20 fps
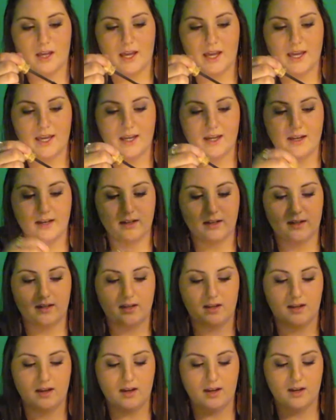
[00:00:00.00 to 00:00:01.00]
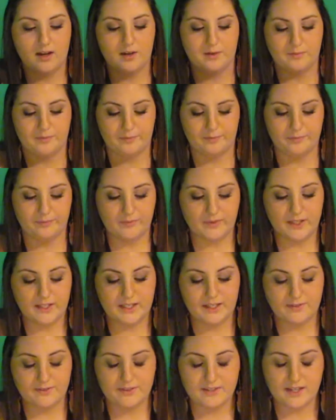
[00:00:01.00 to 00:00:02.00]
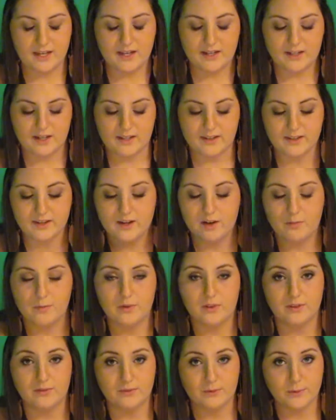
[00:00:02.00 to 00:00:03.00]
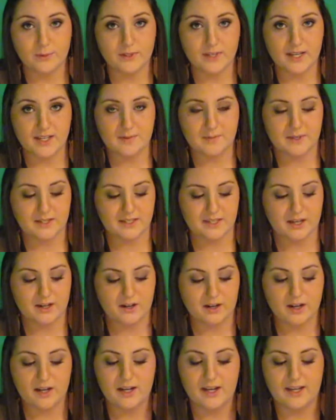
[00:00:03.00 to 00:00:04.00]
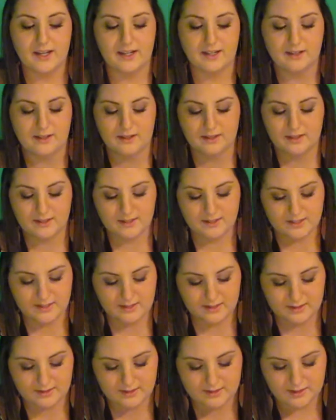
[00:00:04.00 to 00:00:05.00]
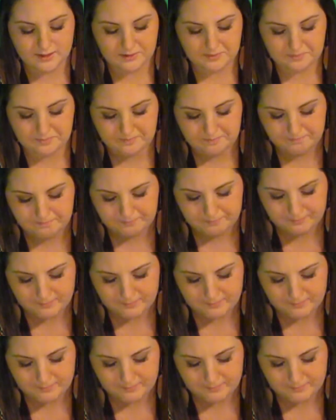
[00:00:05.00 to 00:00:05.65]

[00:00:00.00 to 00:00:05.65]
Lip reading: And the gift set does come with the full-size mascara, and this is, I'm